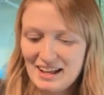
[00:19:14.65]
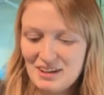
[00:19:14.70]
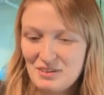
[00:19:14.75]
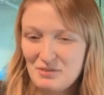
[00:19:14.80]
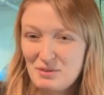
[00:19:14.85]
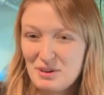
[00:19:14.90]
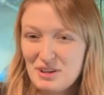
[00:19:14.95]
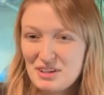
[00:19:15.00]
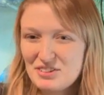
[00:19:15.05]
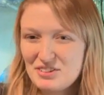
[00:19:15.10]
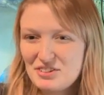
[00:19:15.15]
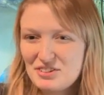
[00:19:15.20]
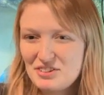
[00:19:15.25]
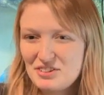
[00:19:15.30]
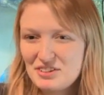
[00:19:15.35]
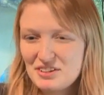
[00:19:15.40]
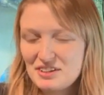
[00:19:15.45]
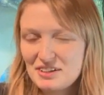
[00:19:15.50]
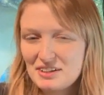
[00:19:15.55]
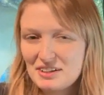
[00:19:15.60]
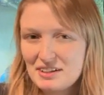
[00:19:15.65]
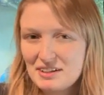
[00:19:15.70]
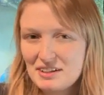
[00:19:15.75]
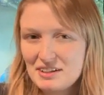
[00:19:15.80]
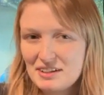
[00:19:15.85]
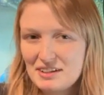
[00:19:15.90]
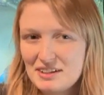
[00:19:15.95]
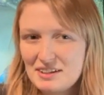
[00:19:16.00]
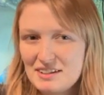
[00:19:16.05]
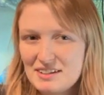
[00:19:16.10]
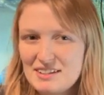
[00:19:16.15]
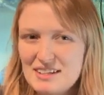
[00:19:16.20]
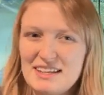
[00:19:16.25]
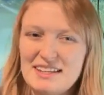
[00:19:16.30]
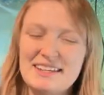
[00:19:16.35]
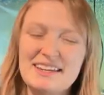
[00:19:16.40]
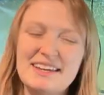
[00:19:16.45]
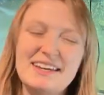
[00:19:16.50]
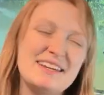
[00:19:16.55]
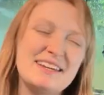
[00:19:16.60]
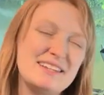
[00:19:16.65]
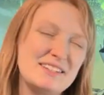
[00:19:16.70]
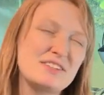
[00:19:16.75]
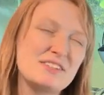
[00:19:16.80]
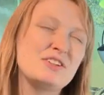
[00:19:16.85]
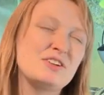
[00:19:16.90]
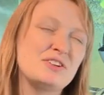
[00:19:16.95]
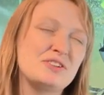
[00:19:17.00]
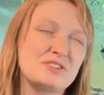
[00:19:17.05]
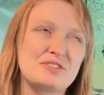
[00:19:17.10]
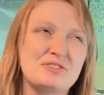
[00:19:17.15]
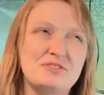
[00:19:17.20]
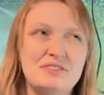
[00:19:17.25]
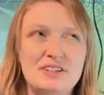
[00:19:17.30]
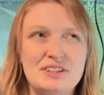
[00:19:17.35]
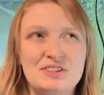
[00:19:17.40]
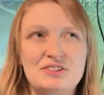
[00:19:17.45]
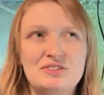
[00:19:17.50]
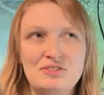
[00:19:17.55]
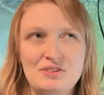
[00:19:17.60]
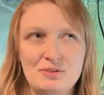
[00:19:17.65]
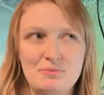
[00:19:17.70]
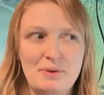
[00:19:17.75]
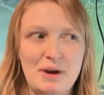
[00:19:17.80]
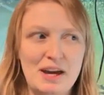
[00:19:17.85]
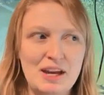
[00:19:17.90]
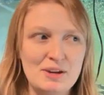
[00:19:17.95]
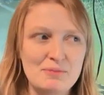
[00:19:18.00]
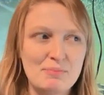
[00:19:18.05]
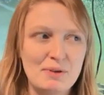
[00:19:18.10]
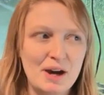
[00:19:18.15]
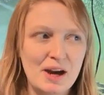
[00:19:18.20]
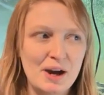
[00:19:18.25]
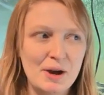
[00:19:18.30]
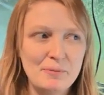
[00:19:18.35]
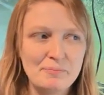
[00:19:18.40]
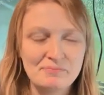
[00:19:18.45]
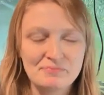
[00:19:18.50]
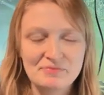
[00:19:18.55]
which it is a lot to read through a paper.